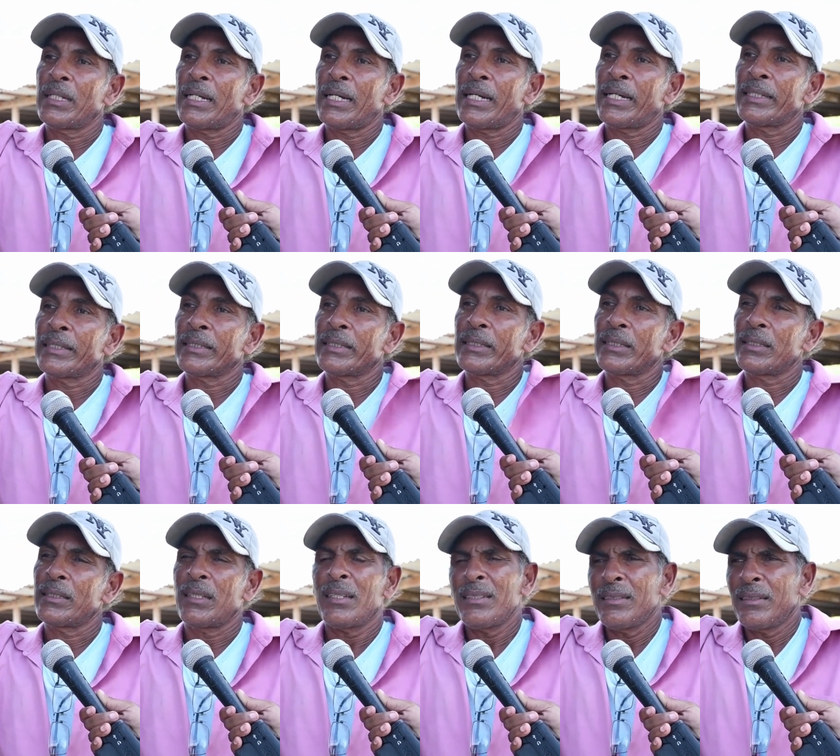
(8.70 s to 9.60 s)
And
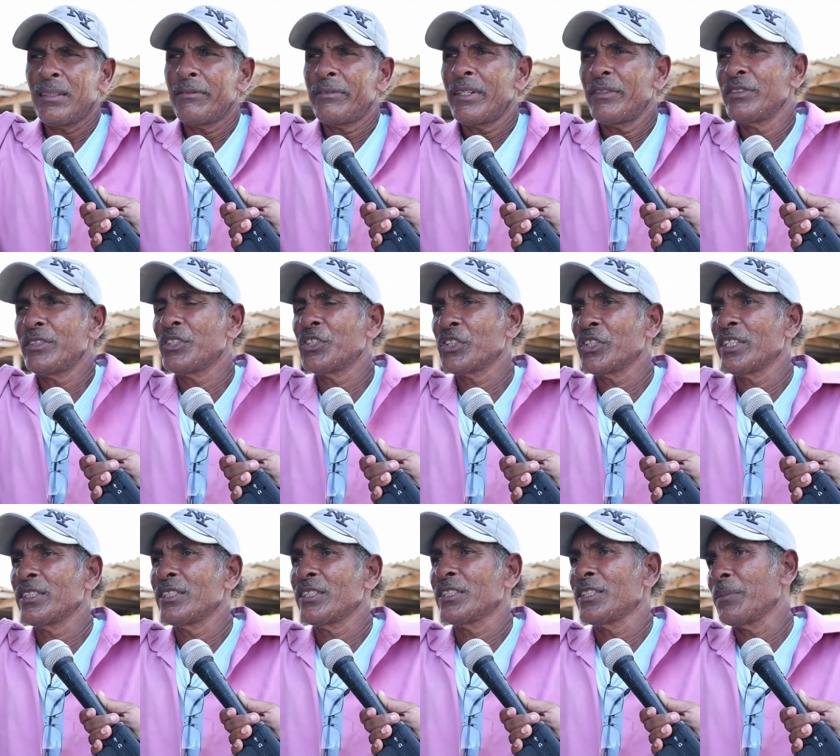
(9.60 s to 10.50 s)
it's a very
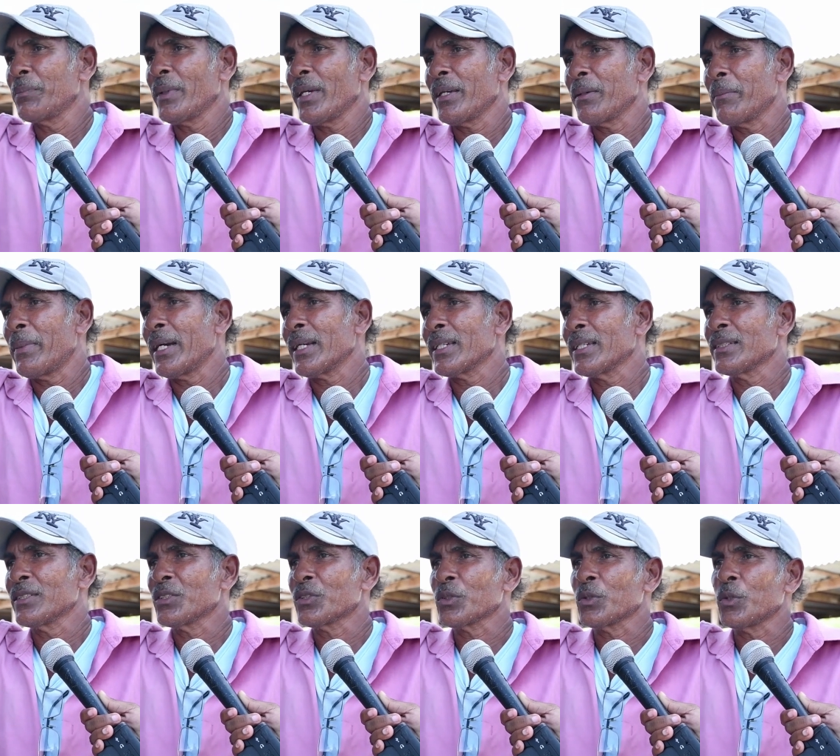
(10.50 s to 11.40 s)
strange sheep came back
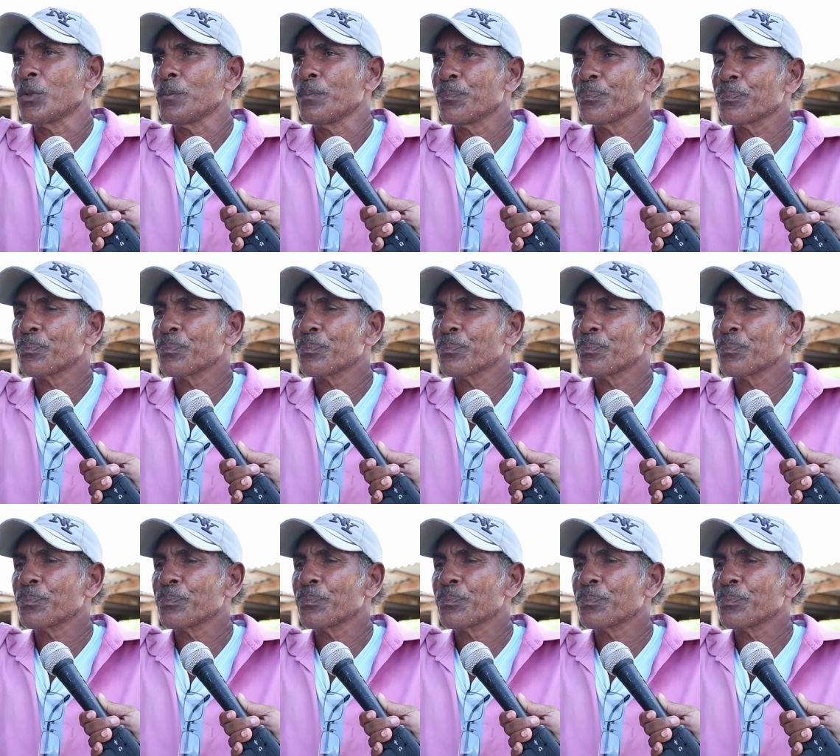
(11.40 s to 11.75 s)
in. So